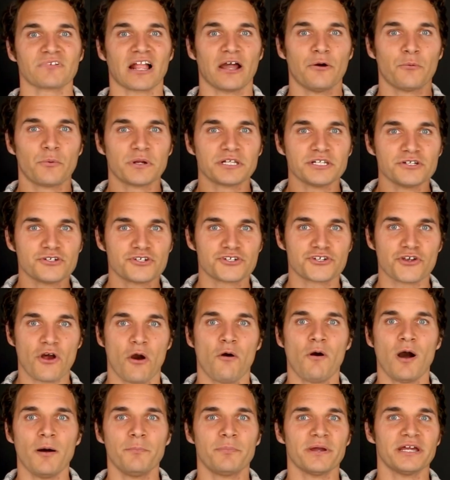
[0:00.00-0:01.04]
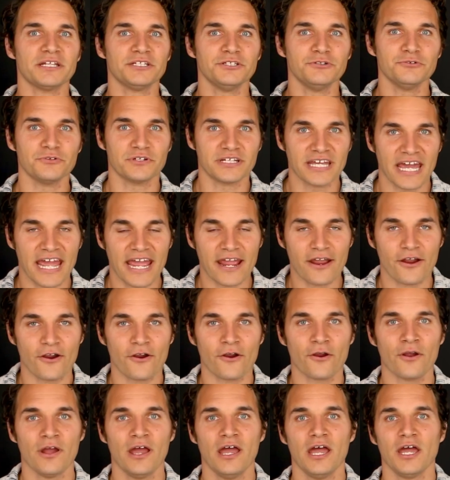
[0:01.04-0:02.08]
and when you show up and you
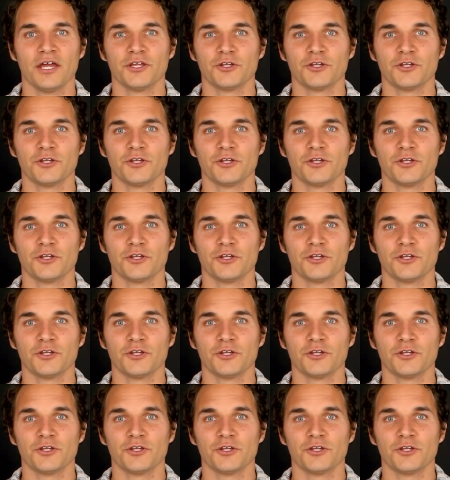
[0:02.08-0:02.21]
care,